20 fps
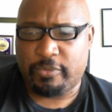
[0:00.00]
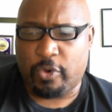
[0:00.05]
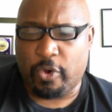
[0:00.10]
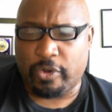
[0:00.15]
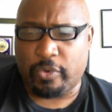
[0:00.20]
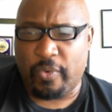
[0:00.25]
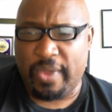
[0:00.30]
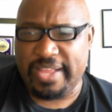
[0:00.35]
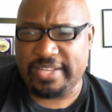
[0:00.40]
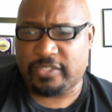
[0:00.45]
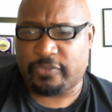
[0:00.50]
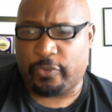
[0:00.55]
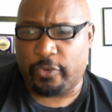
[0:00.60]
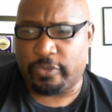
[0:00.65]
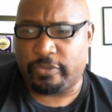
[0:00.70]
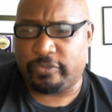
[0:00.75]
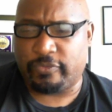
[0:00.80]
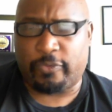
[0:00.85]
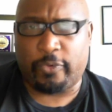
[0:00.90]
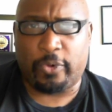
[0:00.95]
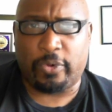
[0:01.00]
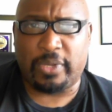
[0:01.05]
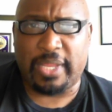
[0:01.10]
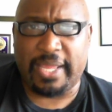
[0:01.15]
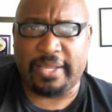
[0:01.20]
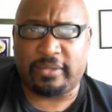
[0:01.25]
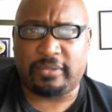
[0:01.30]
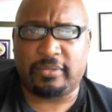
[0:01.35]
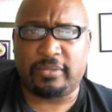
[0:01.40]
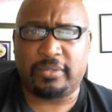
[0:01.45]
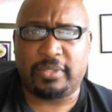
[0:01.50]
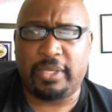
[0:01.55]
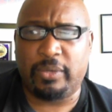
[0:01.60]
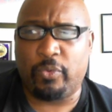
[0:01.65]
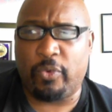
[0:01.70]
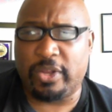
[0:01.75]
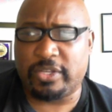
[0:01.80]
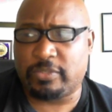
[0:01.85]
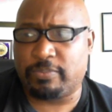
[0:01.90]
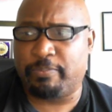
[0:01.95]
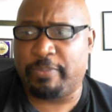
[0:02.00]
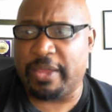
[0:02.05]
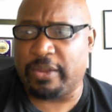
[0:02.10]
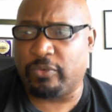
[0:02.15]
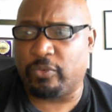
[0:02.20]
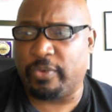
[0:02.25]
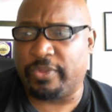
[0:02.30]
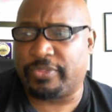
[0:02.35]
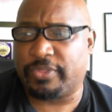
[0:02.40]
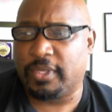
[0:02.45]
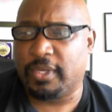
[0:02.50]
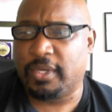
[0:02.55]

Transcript: Wayne's for he works better with